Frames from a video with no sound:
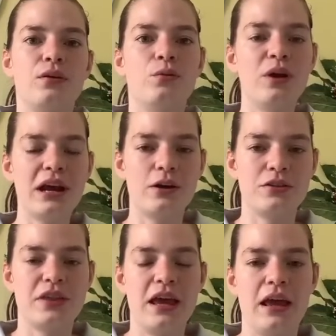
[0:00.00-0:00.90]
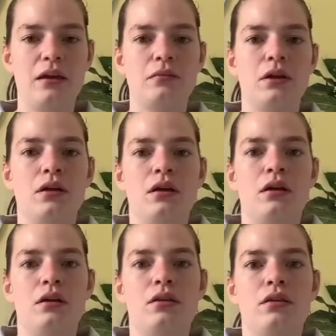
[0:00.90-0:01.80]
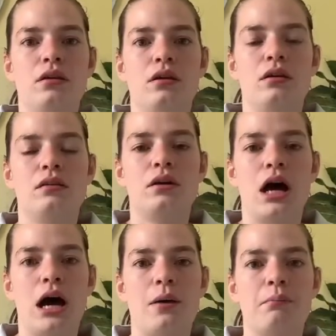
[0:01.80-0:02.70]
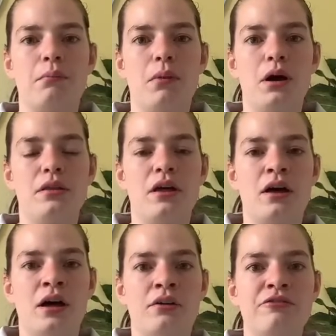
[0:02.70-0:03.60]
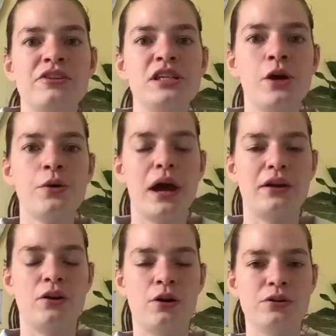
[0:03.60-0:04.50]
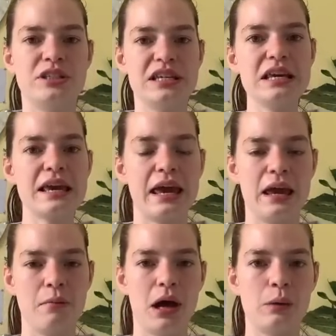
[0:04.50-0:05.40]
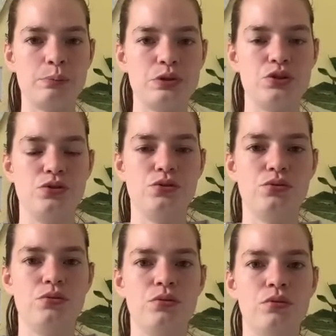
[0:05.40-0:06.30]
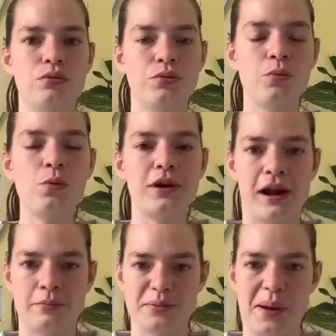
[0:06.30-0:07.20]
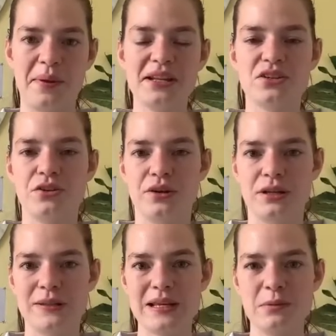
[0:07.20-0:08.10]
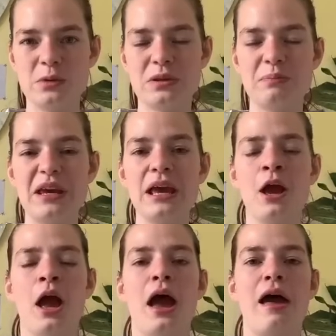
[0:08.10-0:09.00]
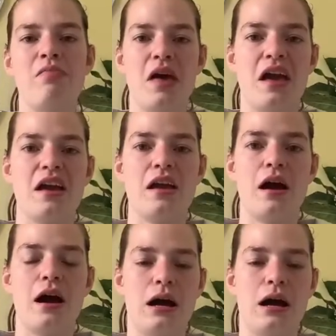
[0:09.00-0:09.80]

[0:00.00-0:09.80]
when I got there, a physio and an OT came up to the ward and up to my bed to do an assessment with me, and they